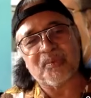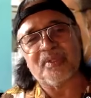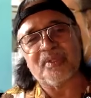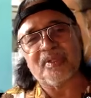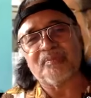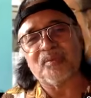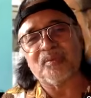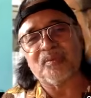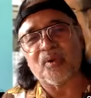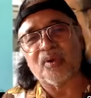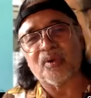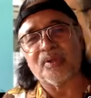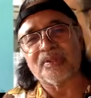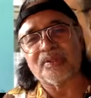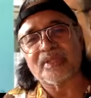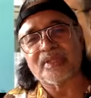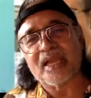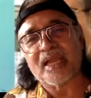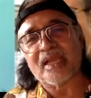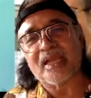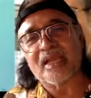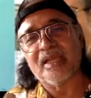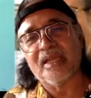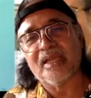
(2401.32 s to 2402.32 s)
you have to
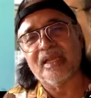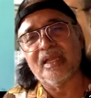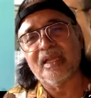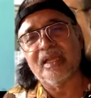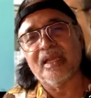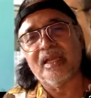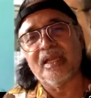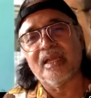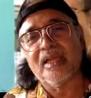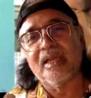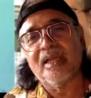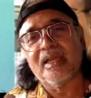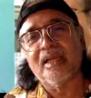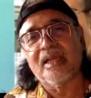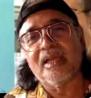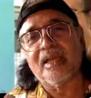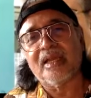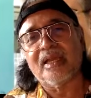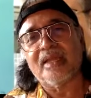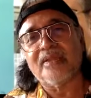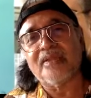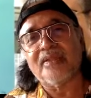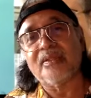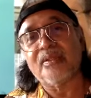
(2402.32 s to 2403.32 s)
contact.
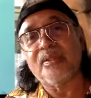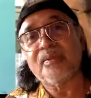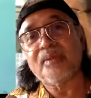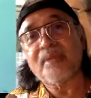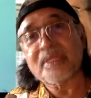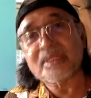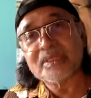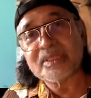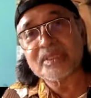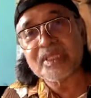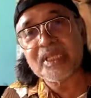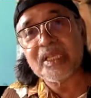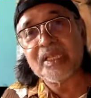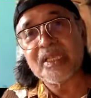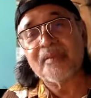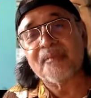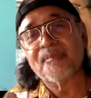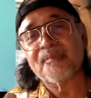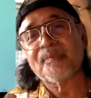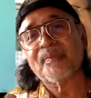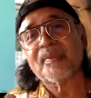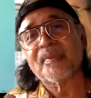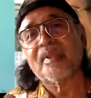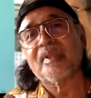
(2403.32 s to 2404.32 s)
And you will see,
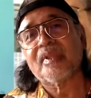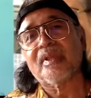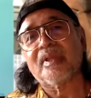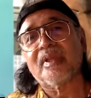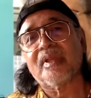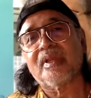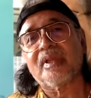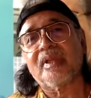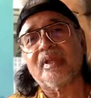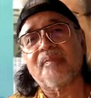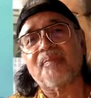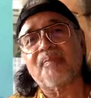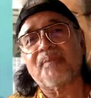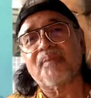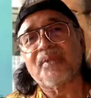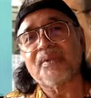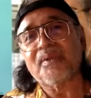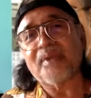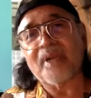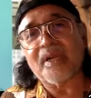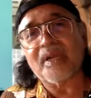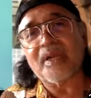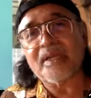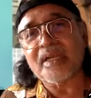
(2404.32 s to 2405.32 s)
if you
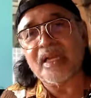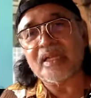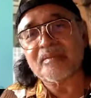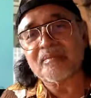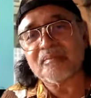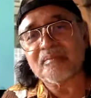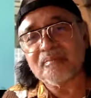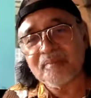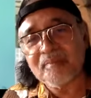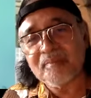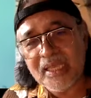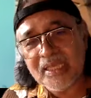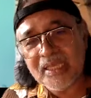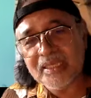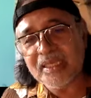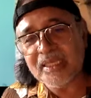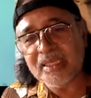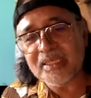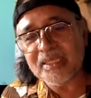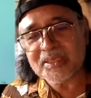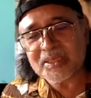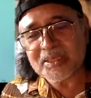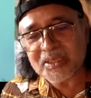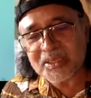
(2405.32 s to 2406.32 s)
are not
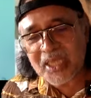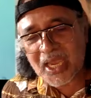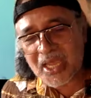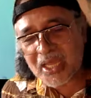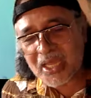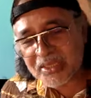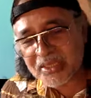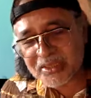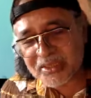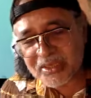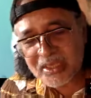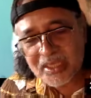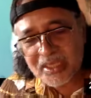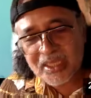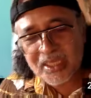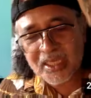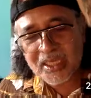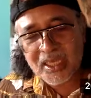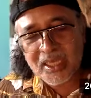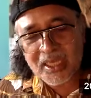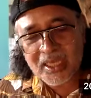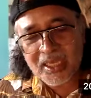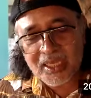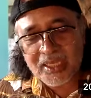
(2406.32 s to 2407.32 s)
making sales,
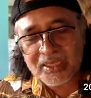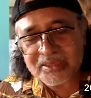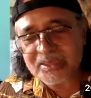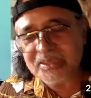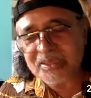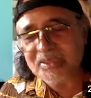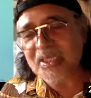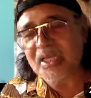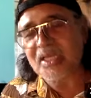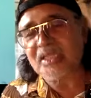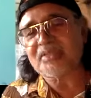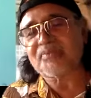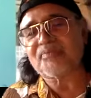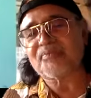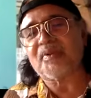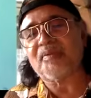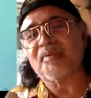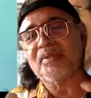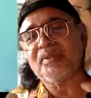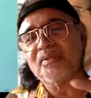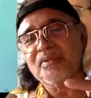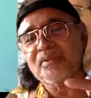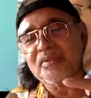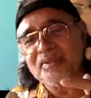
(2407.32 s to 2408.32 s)
it starts
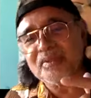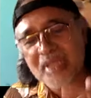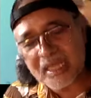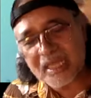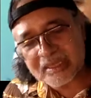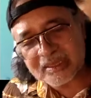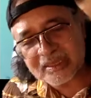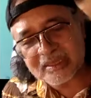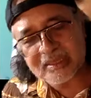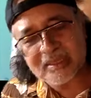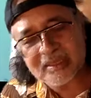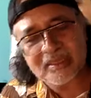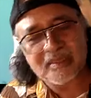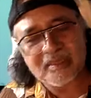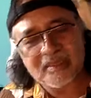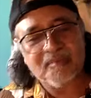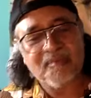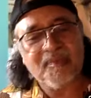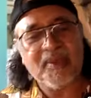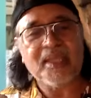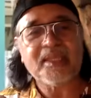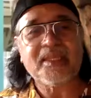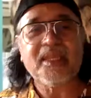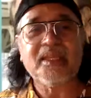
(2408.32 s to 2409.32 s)
from you not
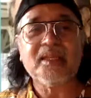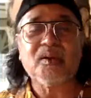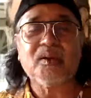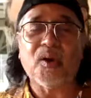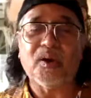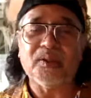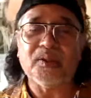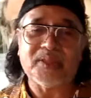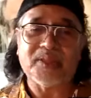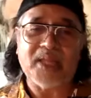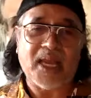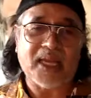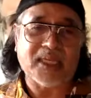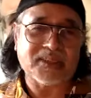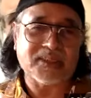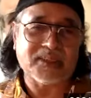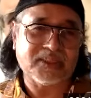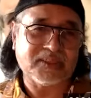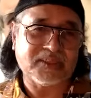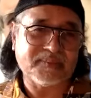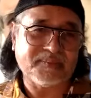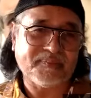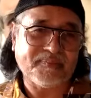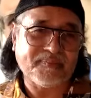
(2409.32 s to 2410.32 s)
making
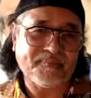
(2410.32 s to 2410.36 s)
contacts.